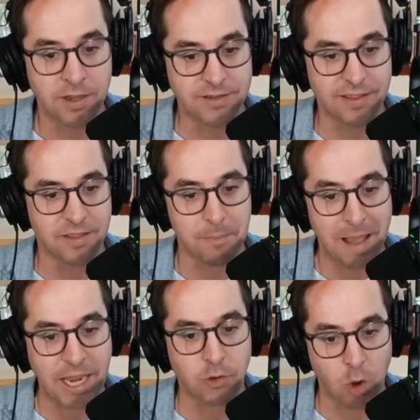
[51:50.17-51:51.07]
to the way
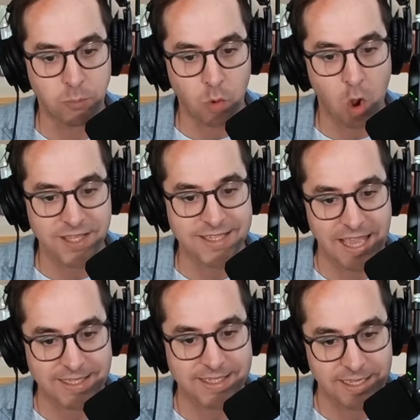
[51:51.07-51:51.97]

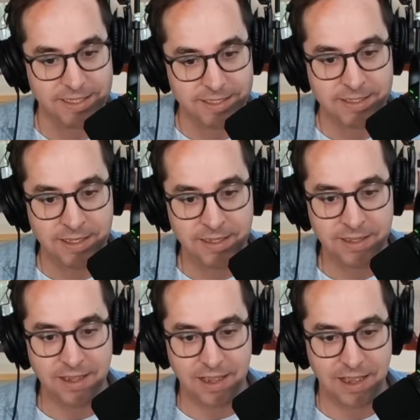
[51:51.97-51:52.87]
microprocesses
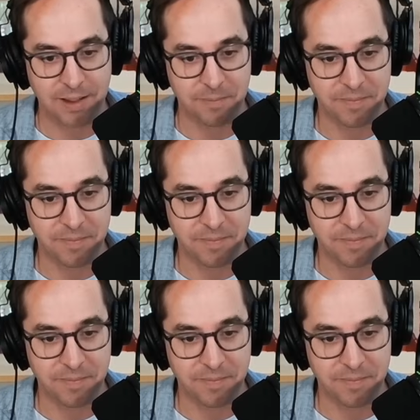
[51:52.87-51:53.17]
way um, better